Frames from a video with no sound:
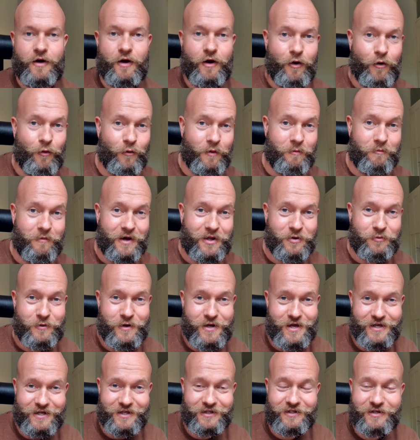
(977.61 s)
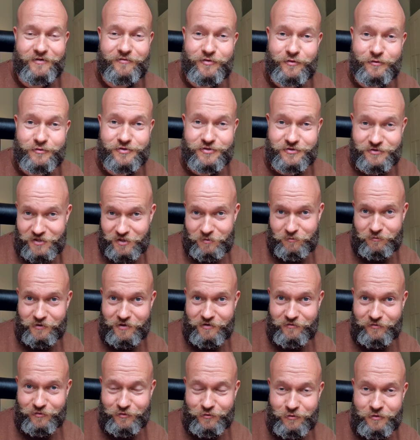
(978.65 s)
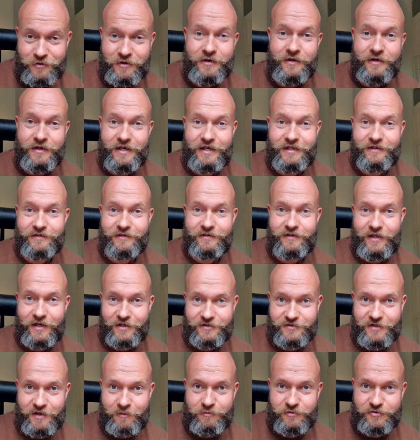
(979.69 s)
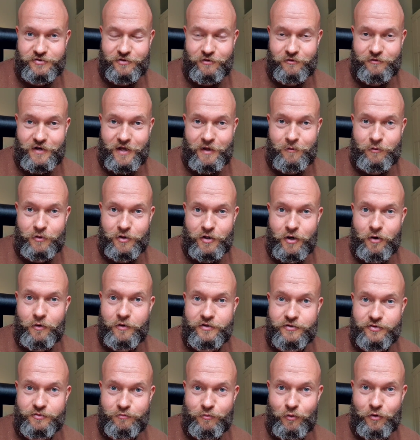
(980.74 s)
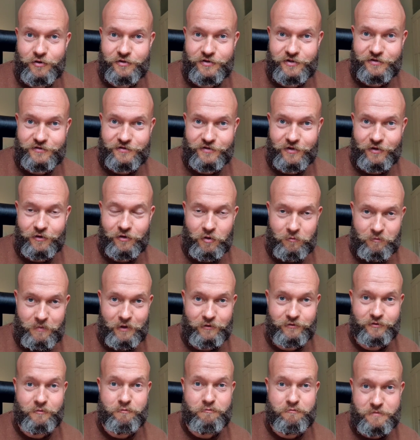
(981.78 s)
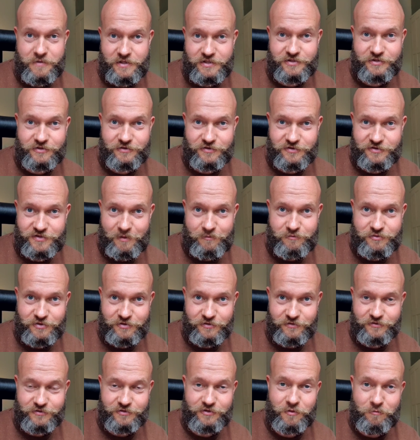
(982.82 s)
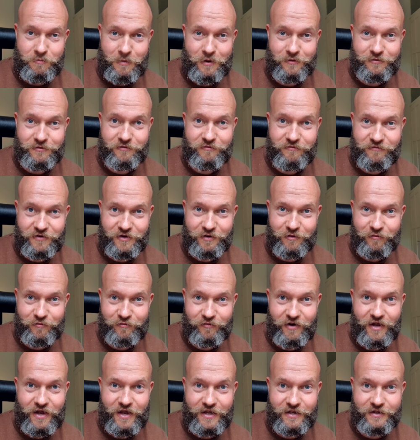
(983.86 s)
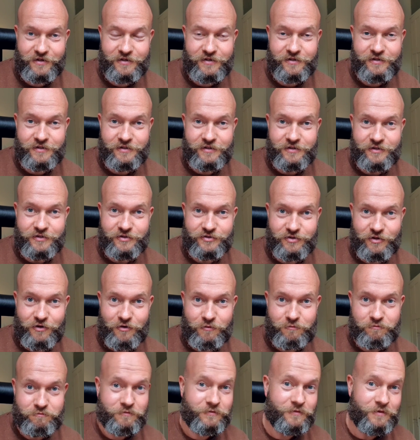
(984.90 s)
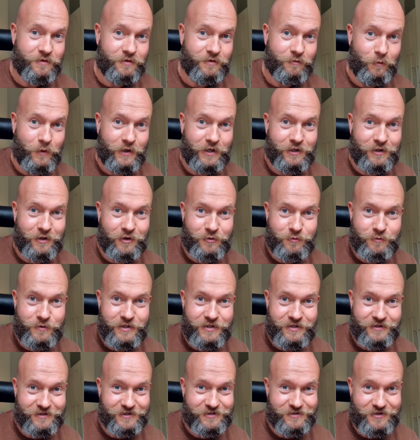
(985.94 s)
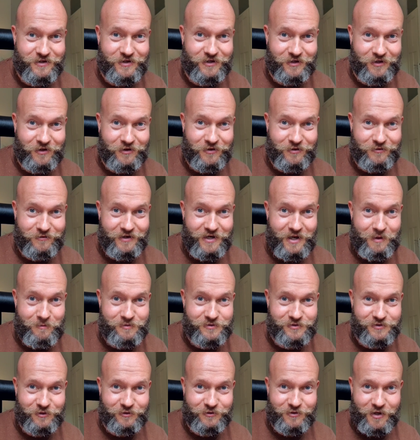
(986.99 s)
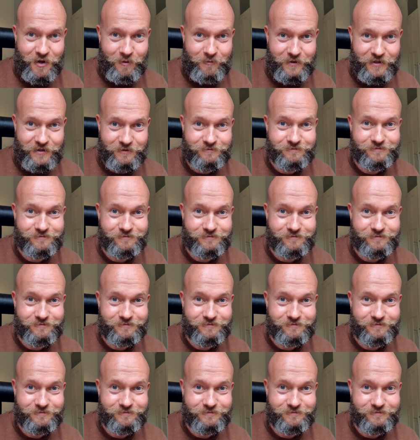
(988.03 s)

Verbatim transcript: Oh, and by the way, I can give you a sneak preview. In the next episode, I will go into more detail about the misconceptions about the fear of flying. So, wait another week and you got another great episode coming.